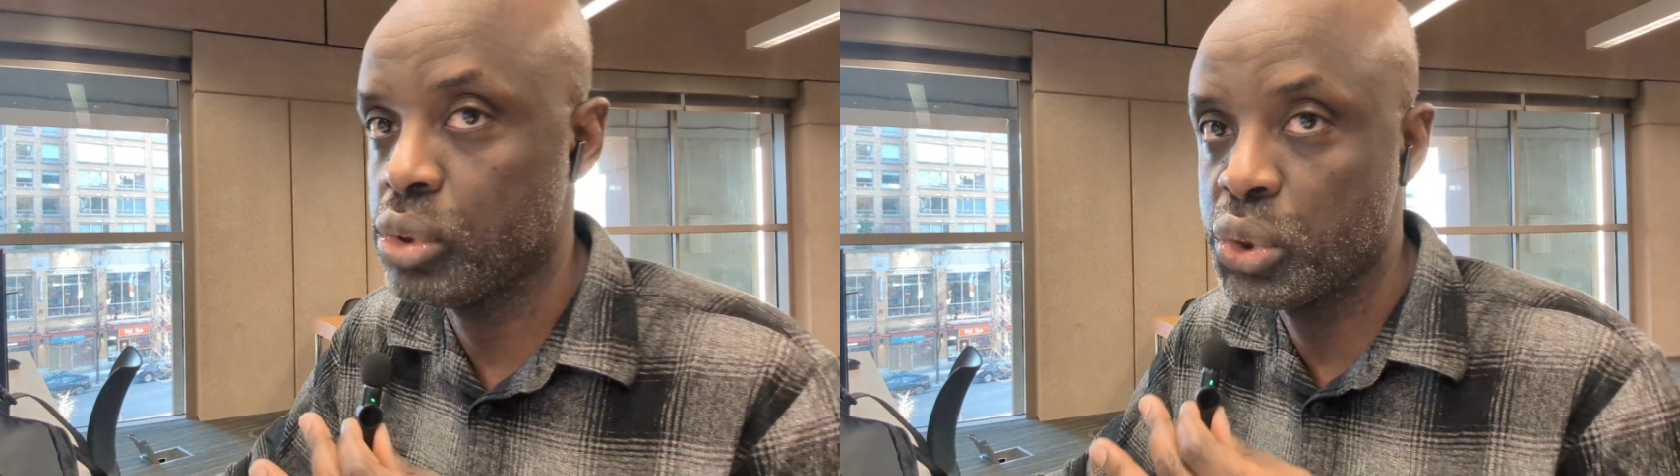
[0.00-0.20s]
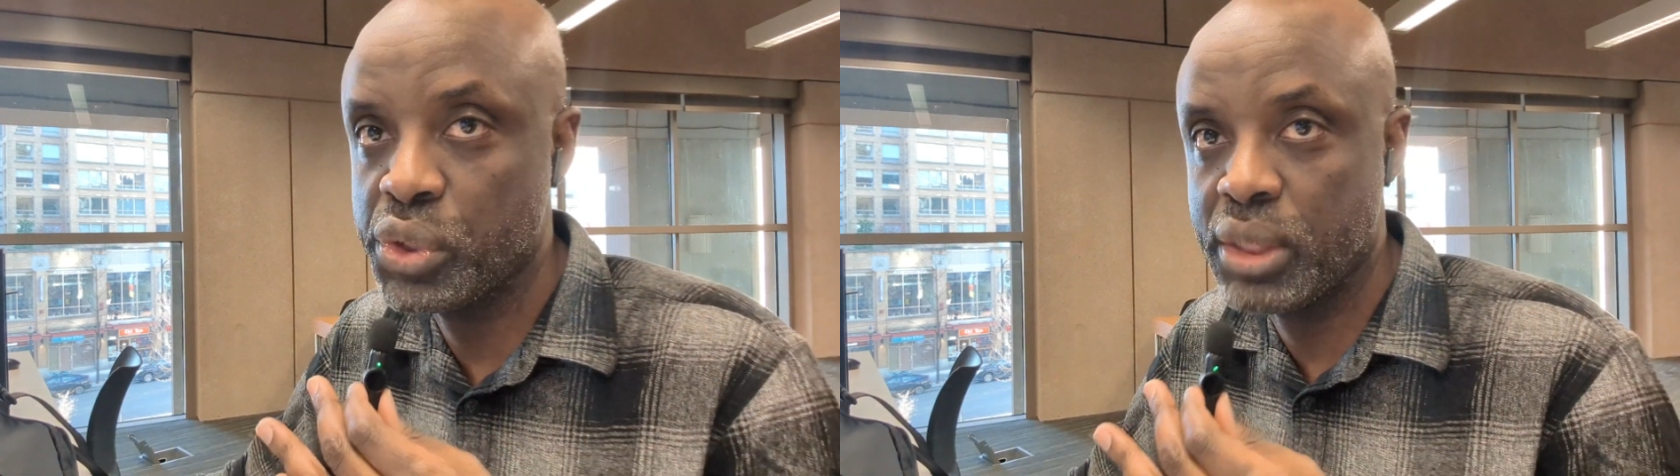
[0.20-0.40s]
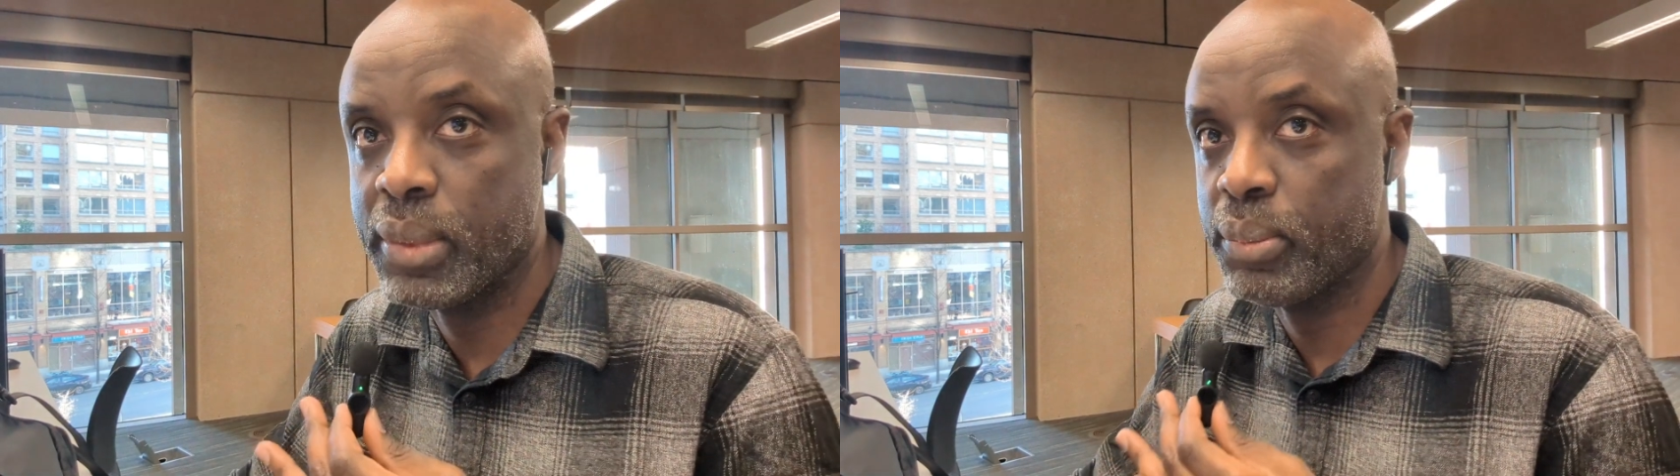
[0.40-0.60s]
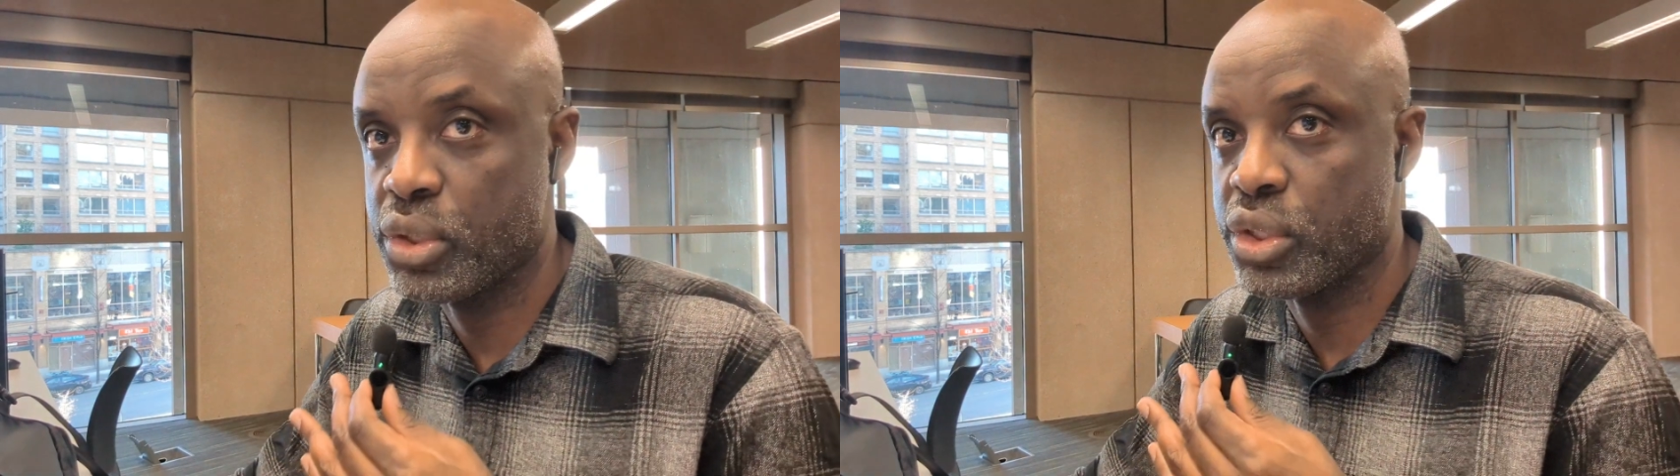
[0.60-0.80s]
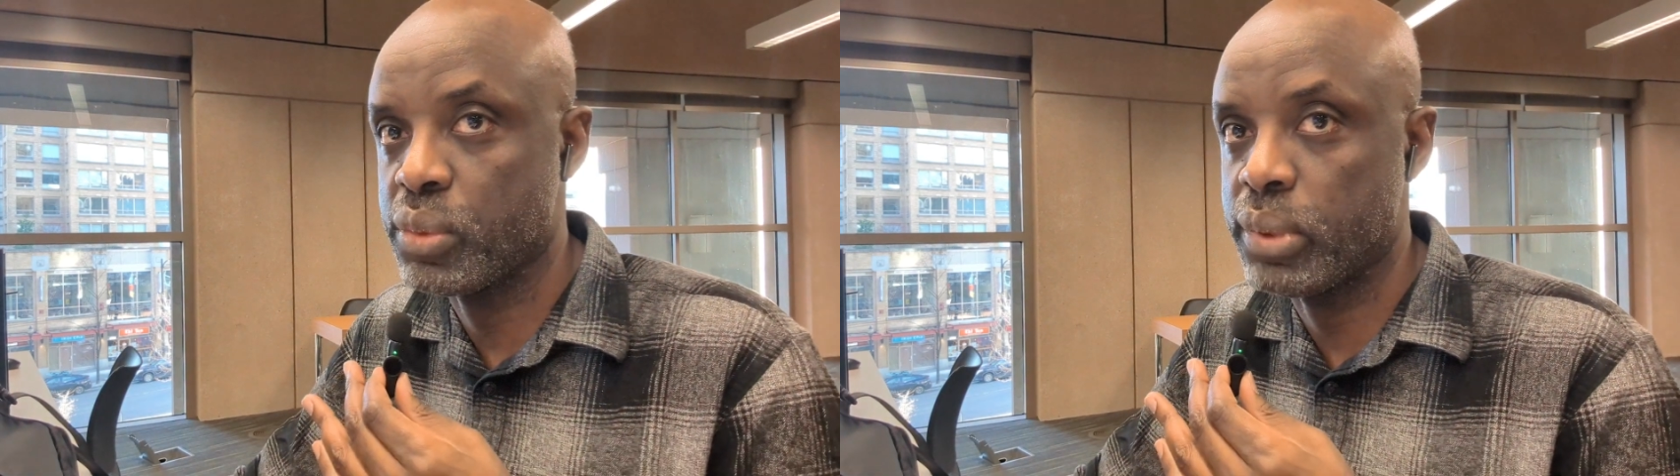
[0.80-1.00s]
you should see my
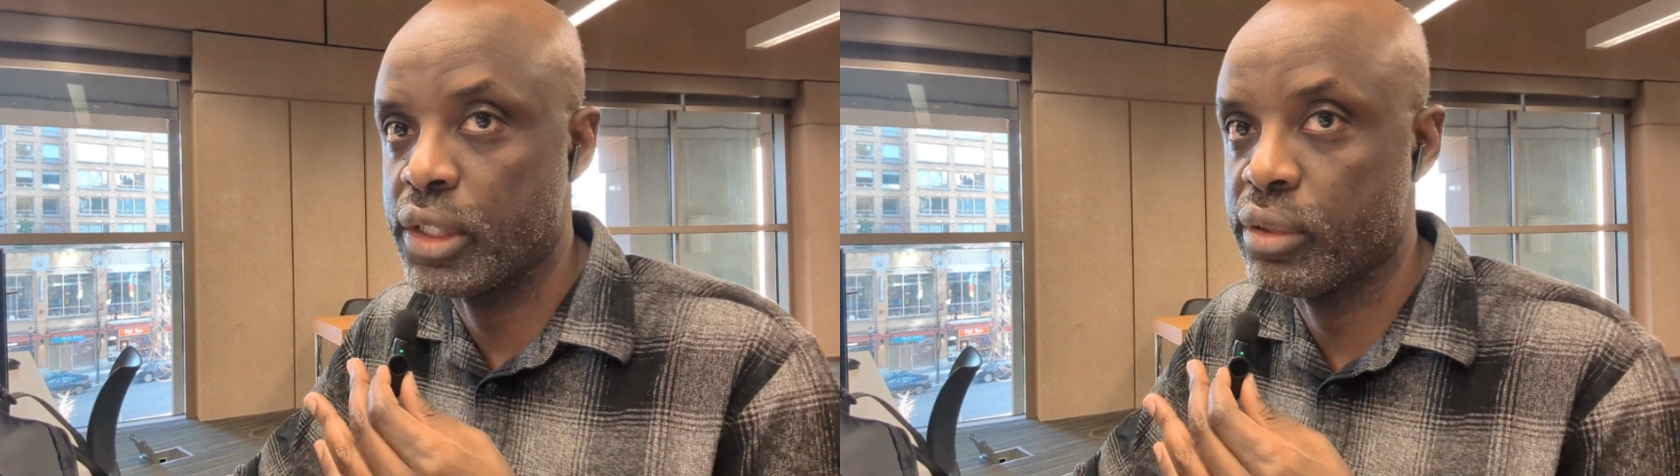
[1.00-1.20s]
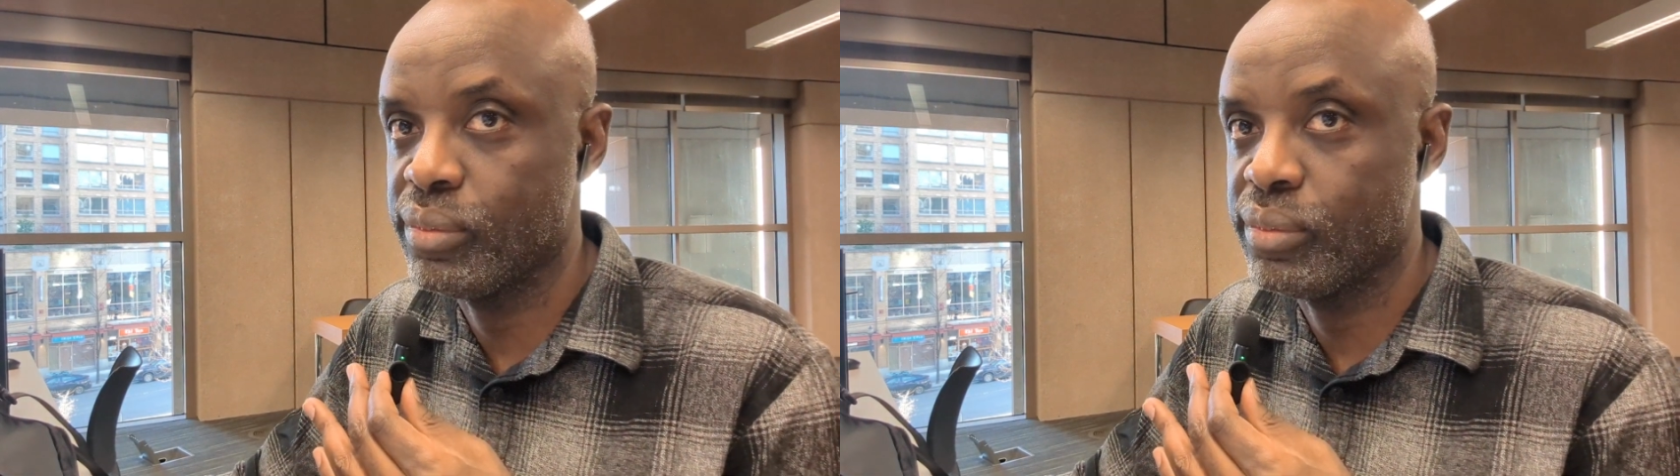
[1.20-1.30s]
business plan.